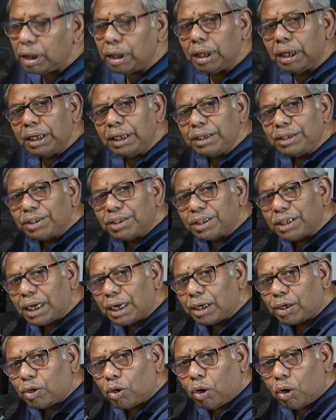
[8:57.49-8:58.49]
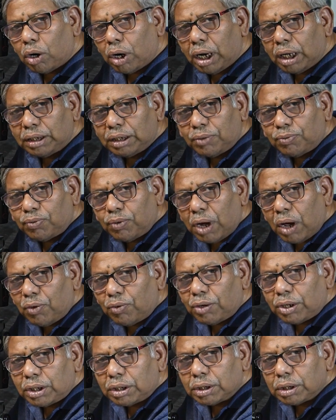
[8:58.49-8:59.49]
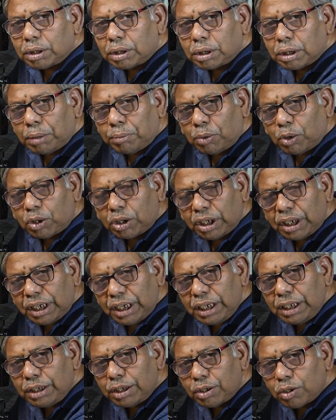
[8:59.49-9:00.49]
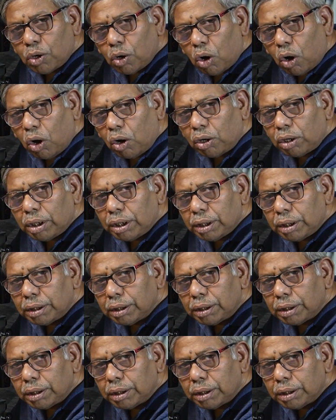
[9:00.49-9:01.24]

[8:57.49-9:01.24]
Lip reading: insect or other flowers about 1 inch long,